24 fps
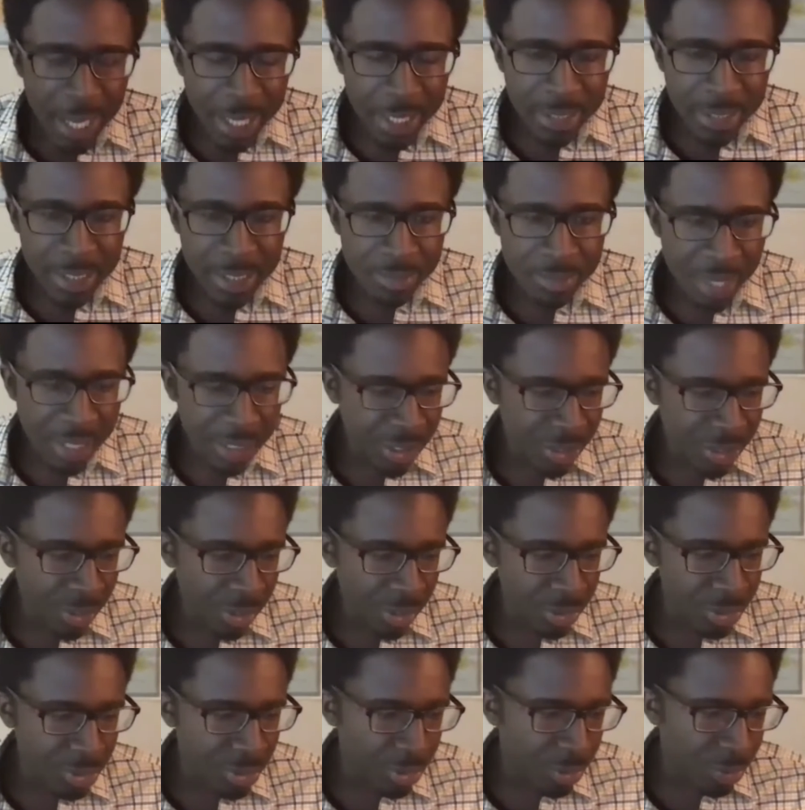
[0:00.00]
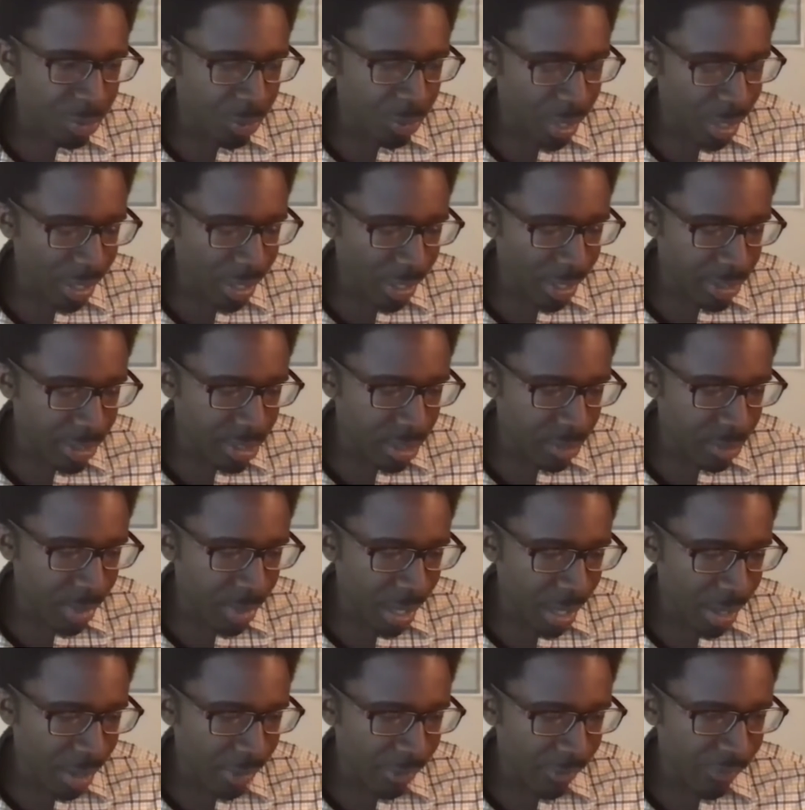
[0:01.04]
did mention also some
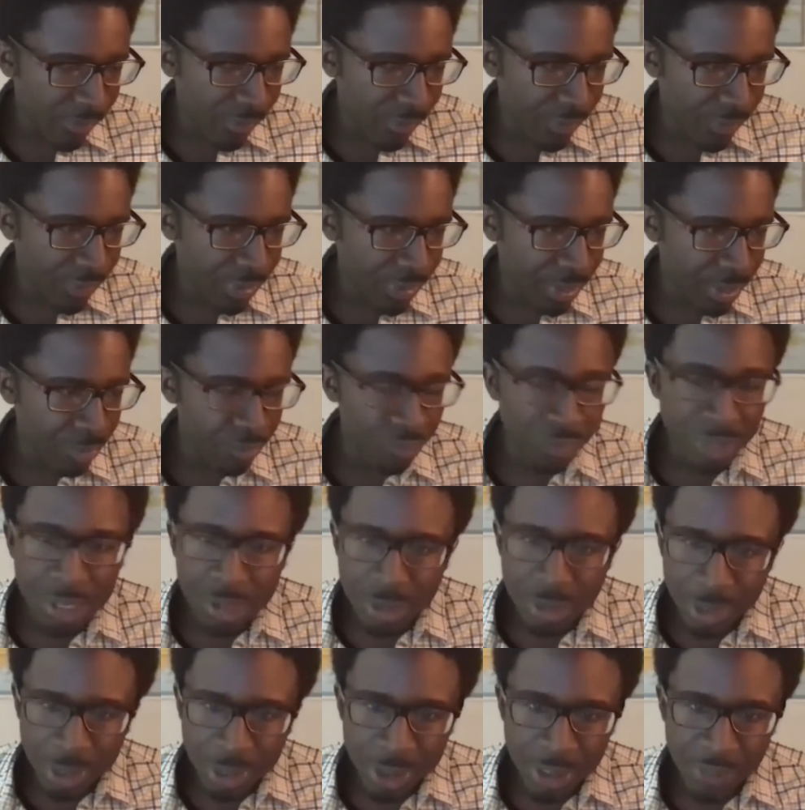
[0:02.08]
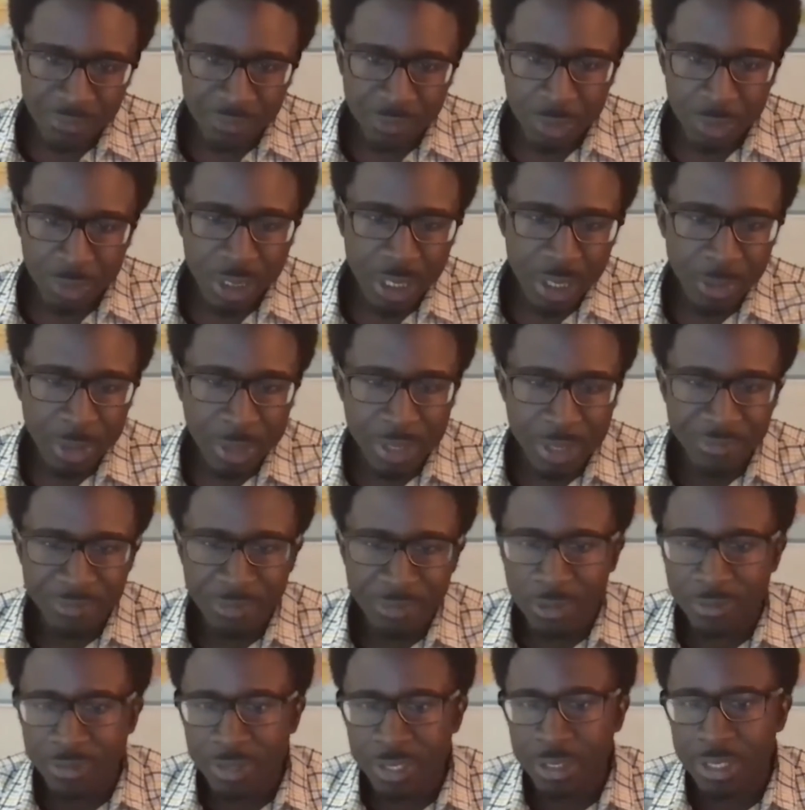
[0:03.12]
of the research that FoodShare was
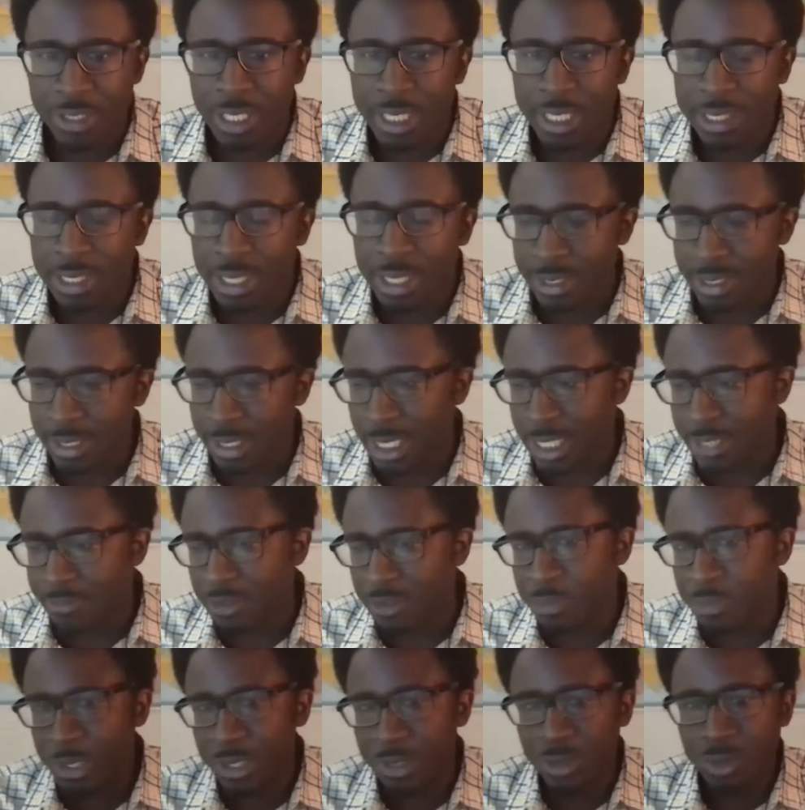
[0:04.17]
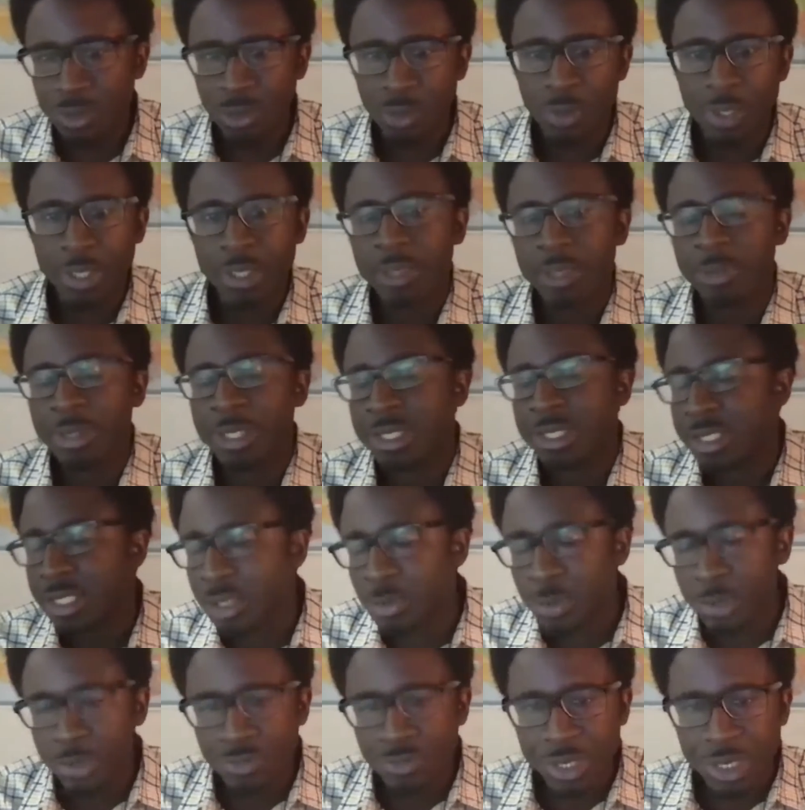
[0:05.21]
involved in that I'd like to kind of speak to quickly, because this
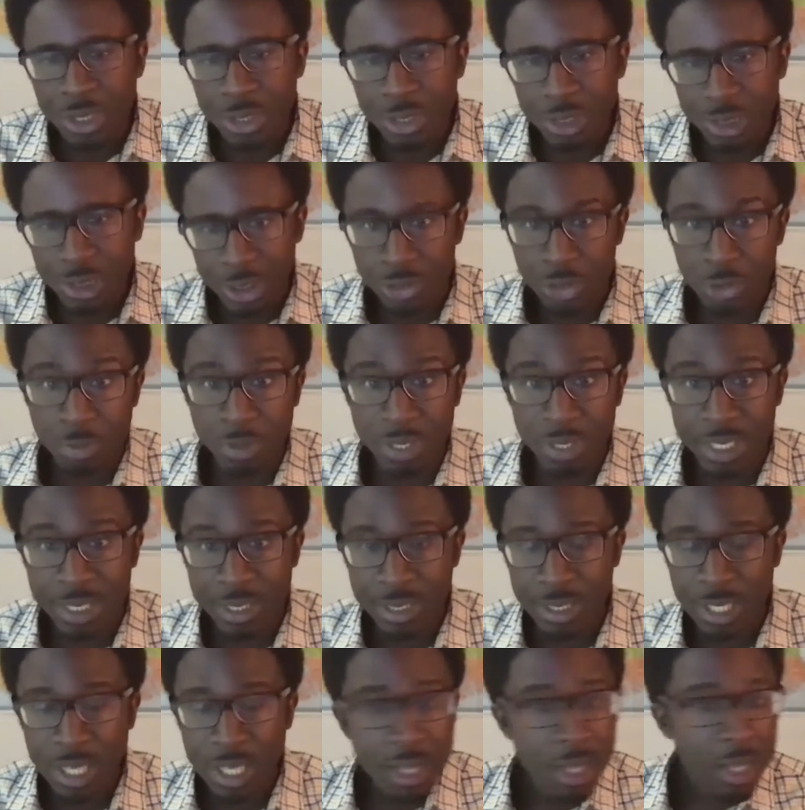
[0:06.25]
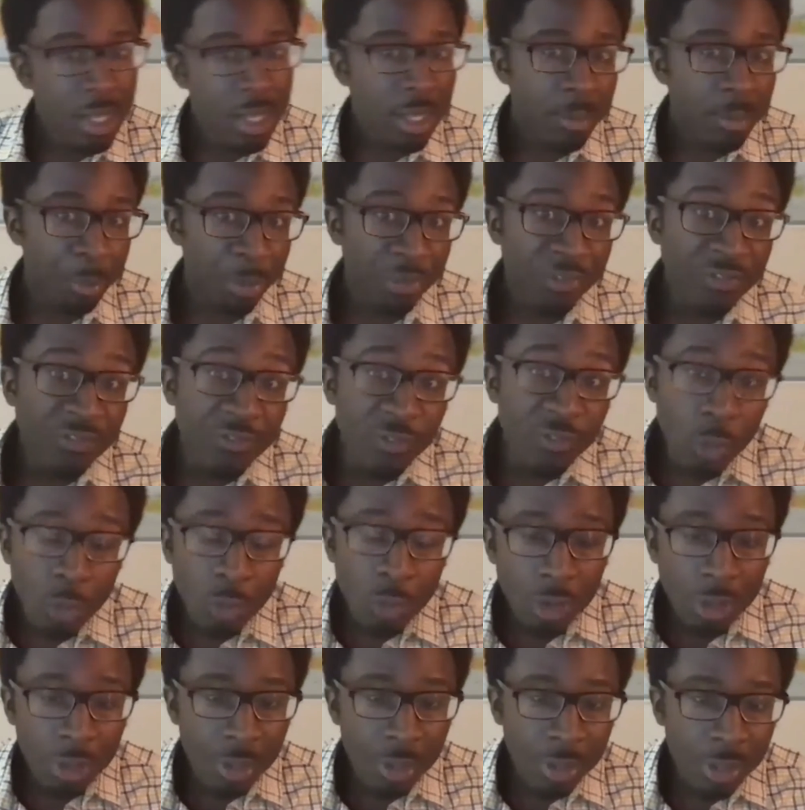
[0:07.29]
was research that took place
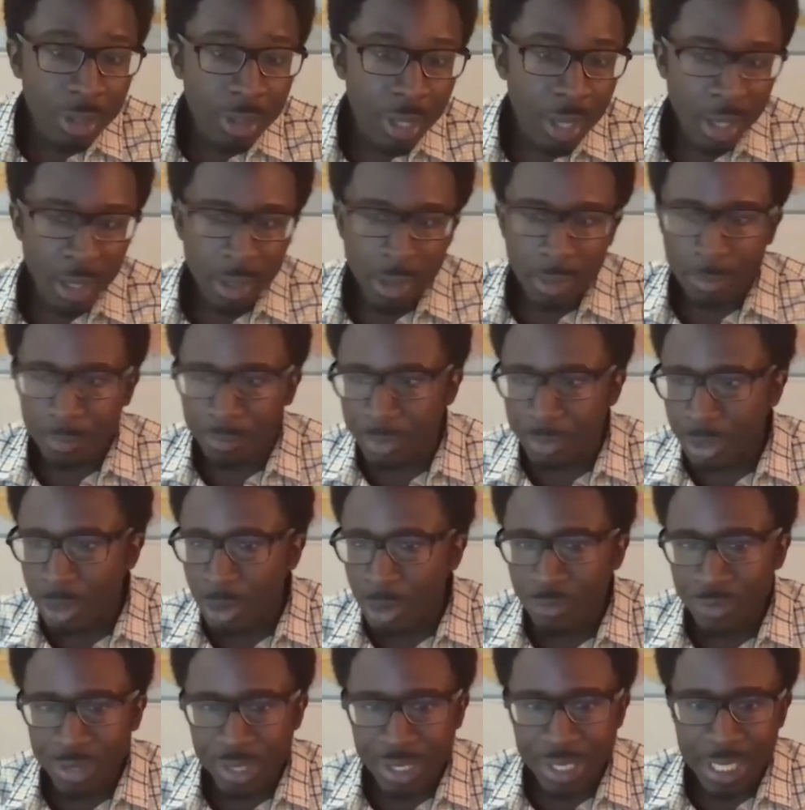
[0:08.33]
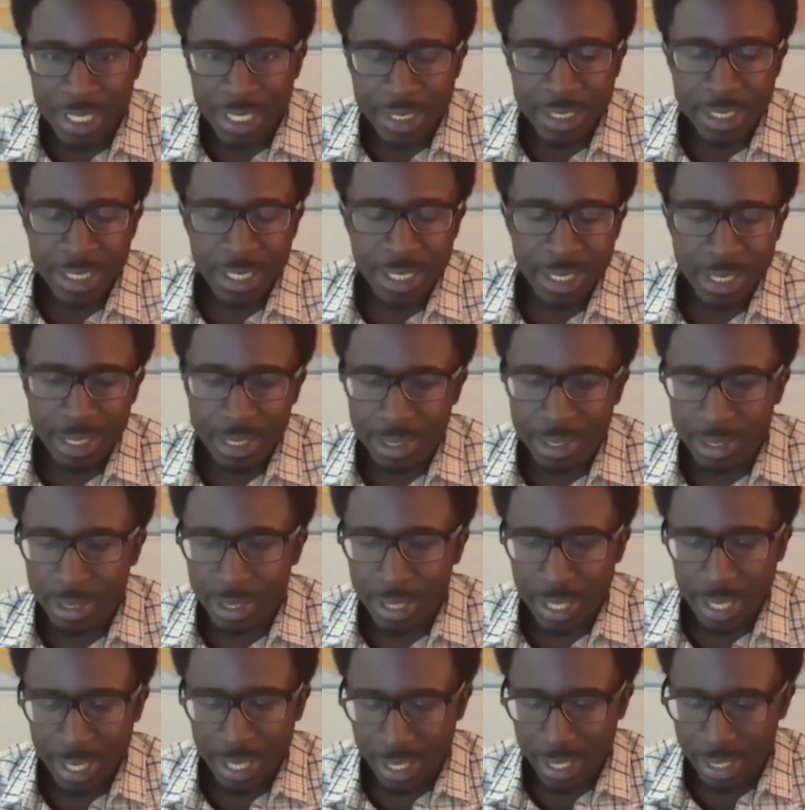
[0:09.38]
before COVID-19
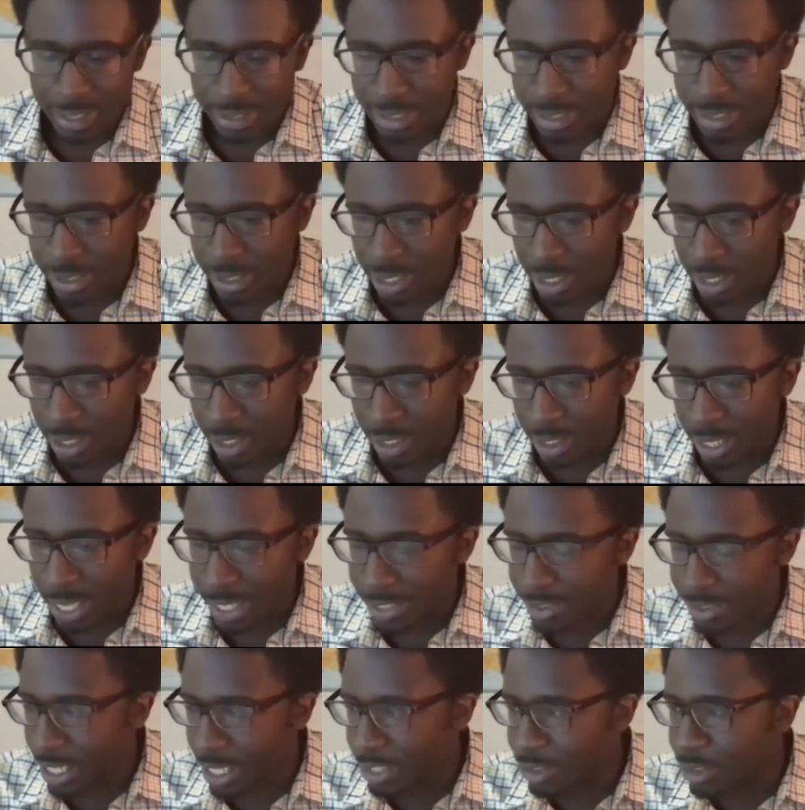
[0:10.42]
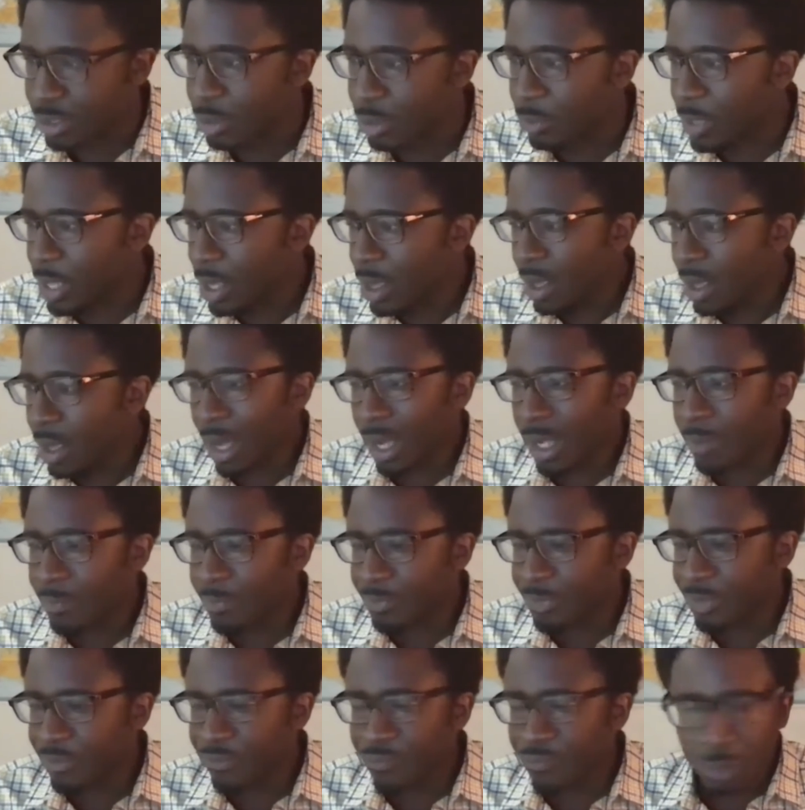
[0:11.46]
hit. And so
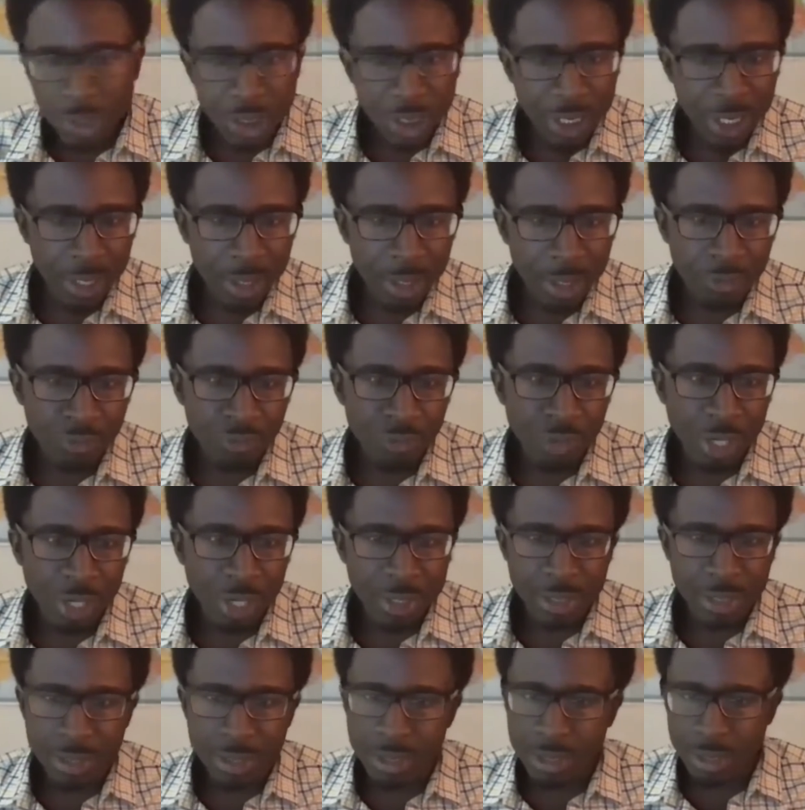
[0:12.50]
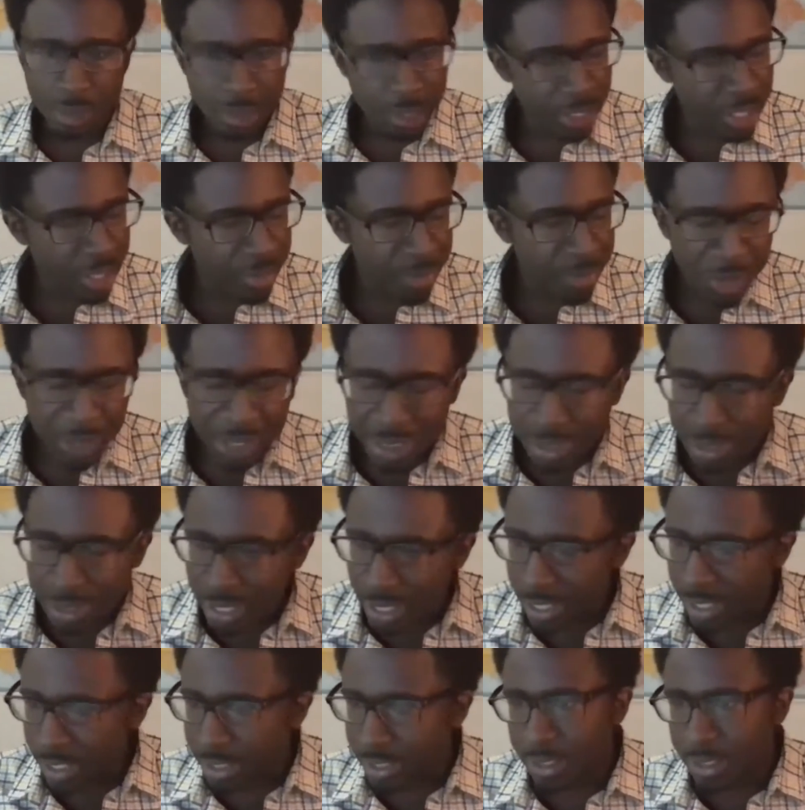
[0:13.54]
FoodShare runs community-led